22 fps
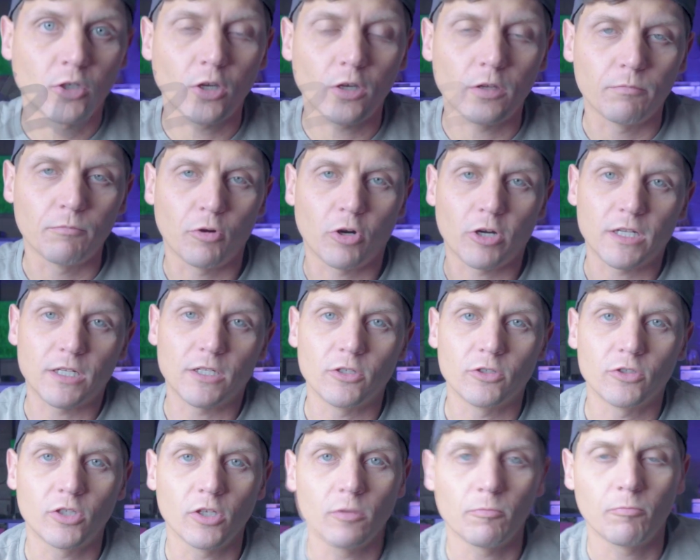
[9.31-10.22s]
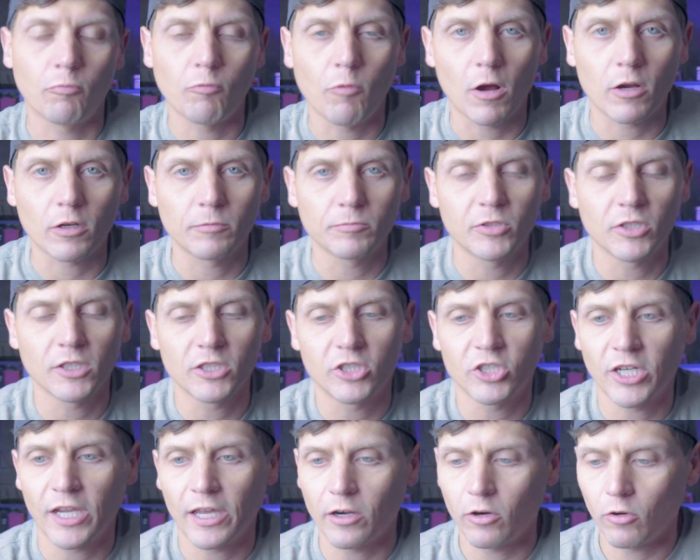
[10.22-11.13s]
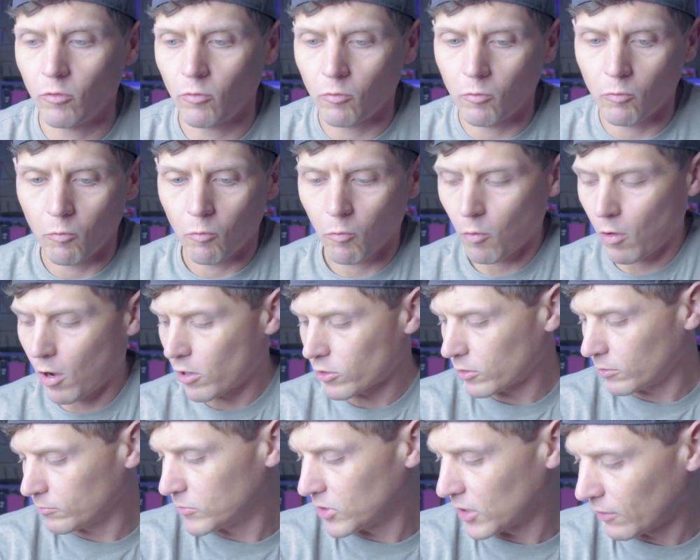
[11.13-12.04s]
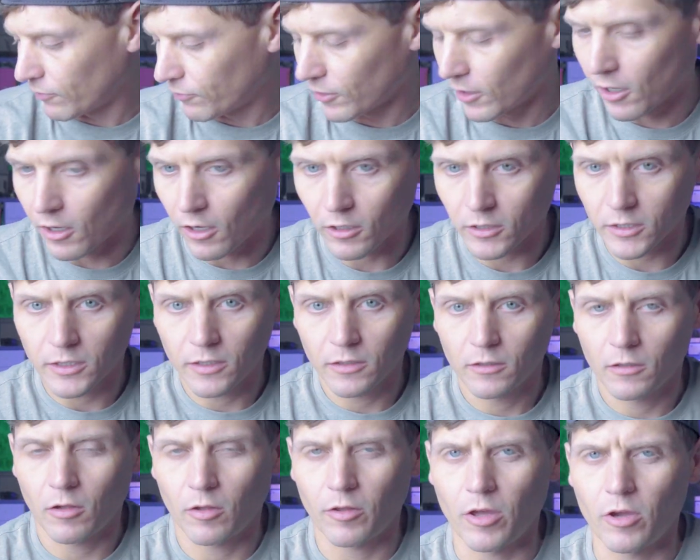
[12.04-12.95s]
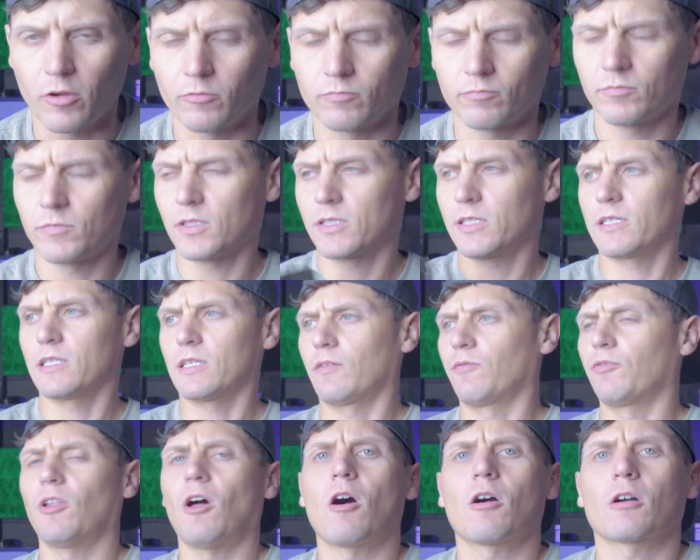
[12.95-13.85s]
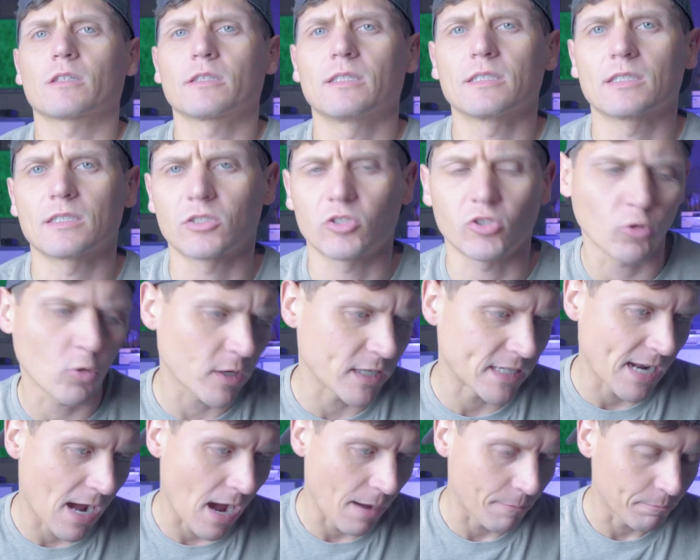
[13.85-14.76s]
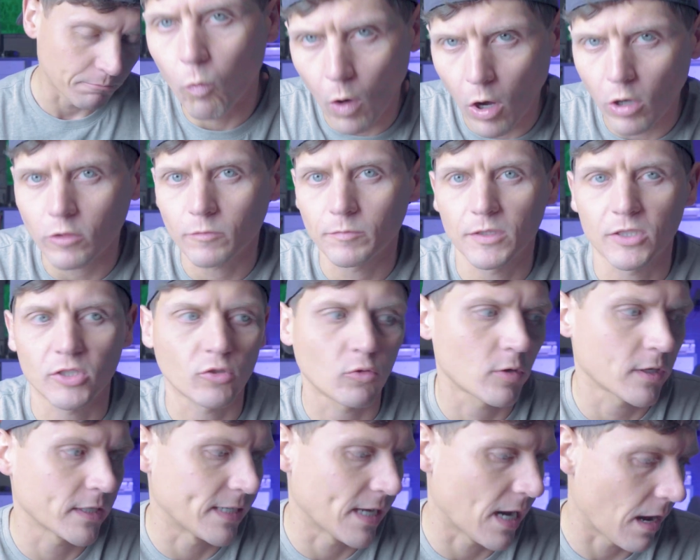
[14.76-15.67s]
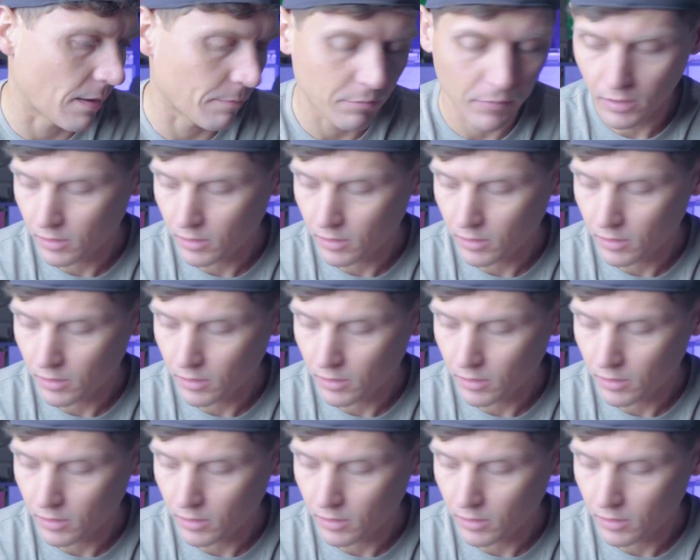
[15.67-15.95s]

Good morning, YouTube. Welcome to the channel. Welcome to the vlog. Although, this isn't a vlog. This is story time. Welcome to story time.